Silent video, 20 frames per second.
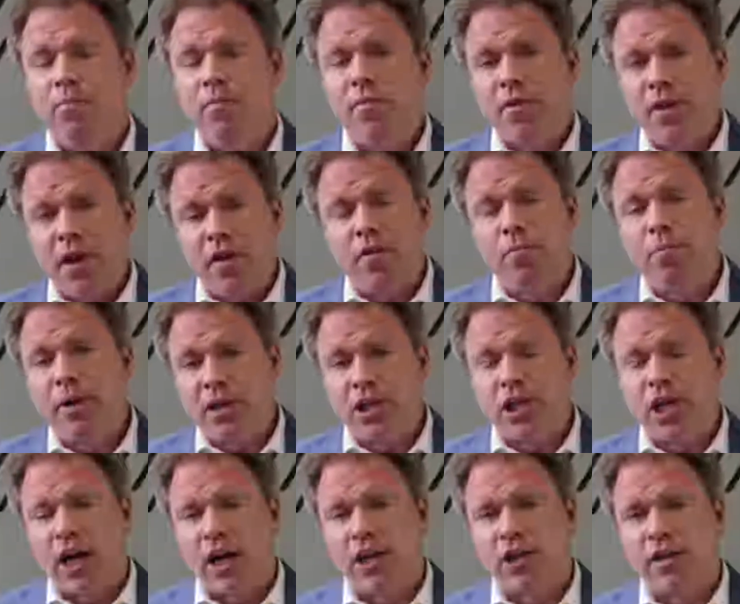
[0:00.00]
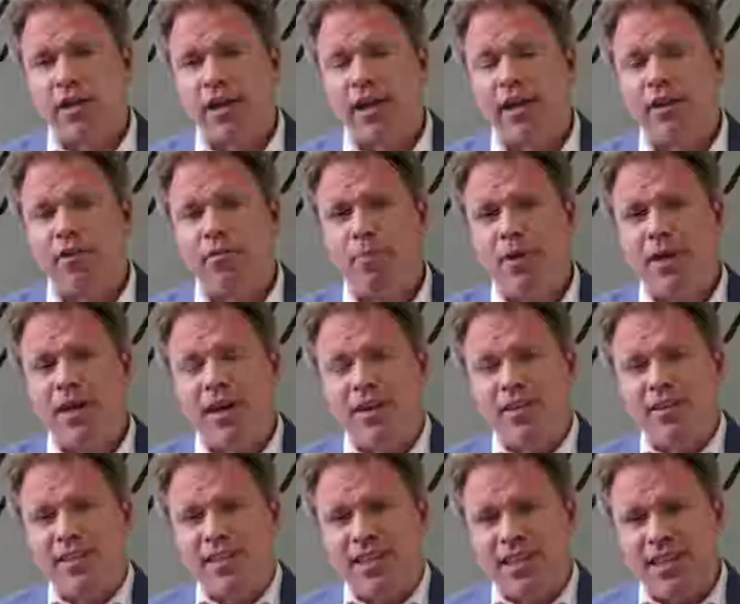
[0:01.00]
The other big challenge, I think, is
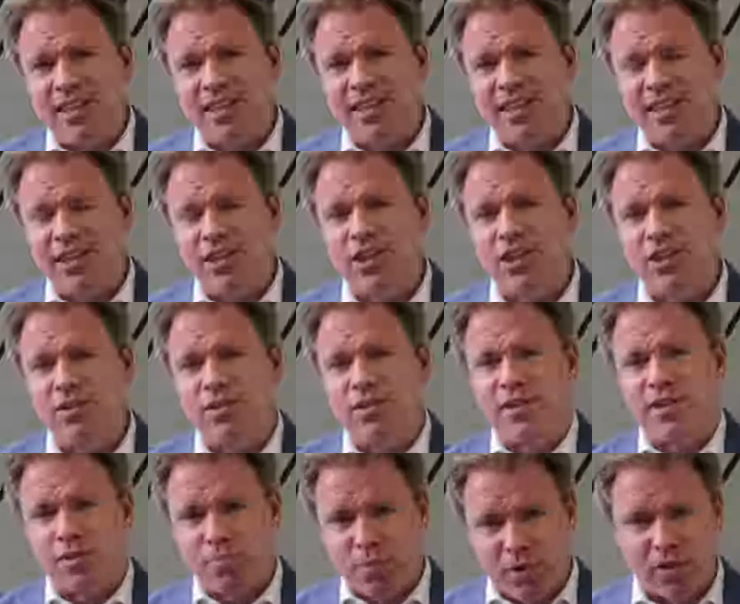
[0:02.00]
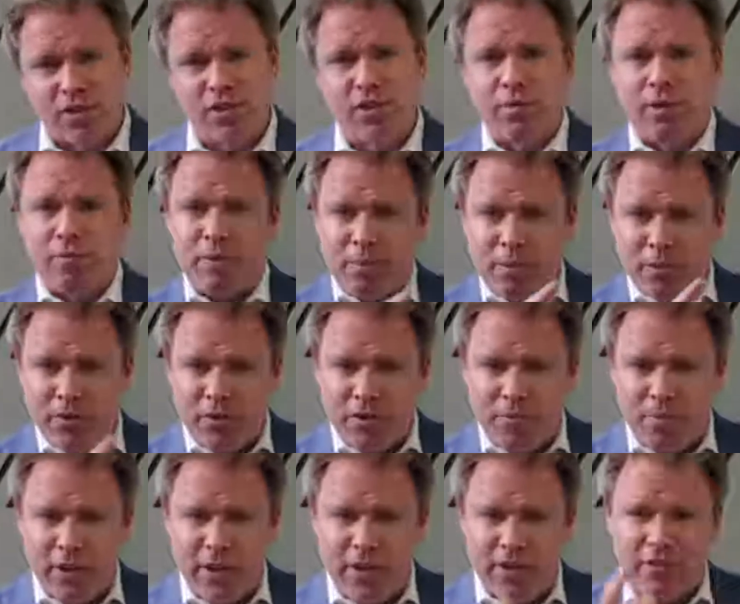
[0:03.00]
because the issue is dispersed. We have people who are
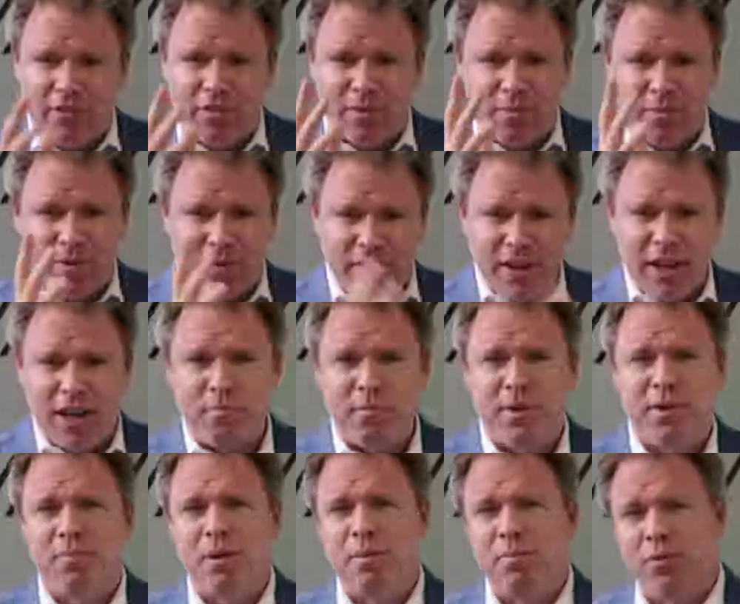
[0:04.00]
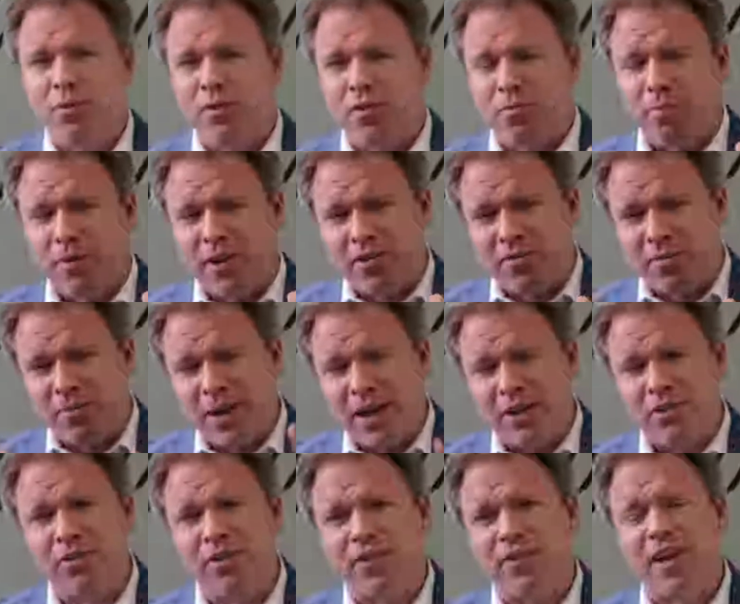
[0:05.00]
displaced from development, people who are displaced from
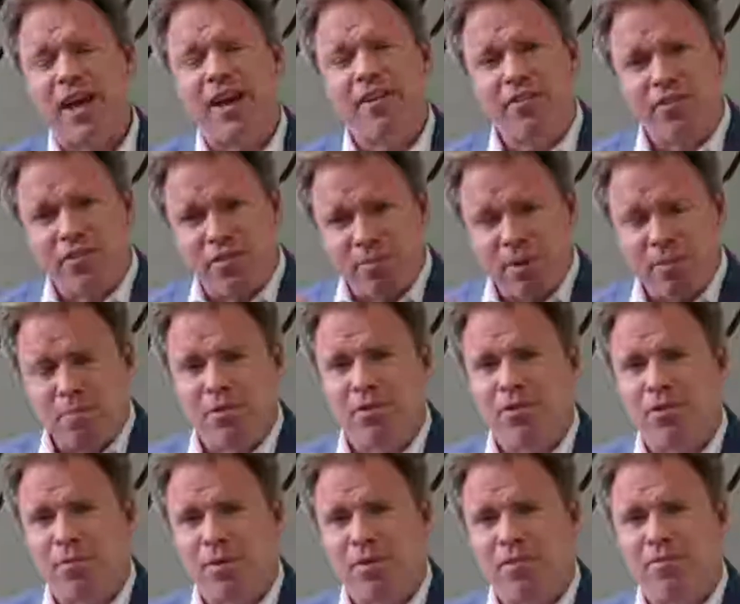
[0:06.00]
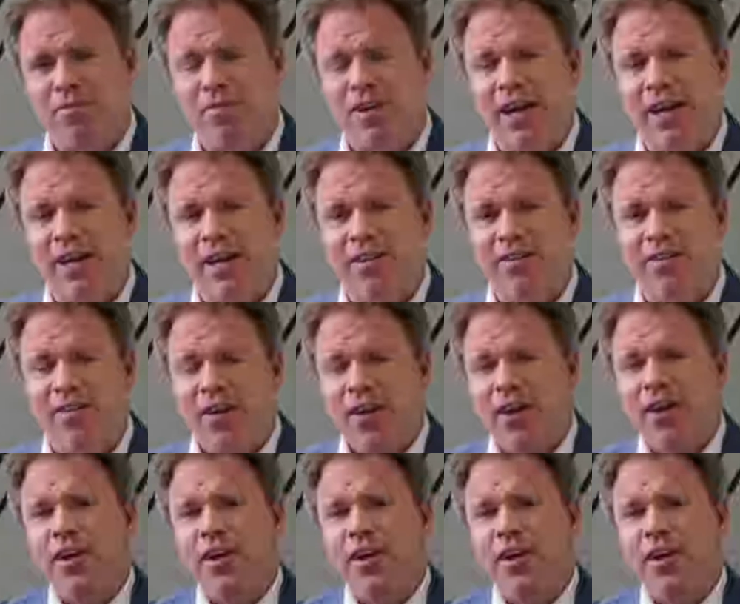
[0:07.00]
natural disasters, and people who are displaced from violence.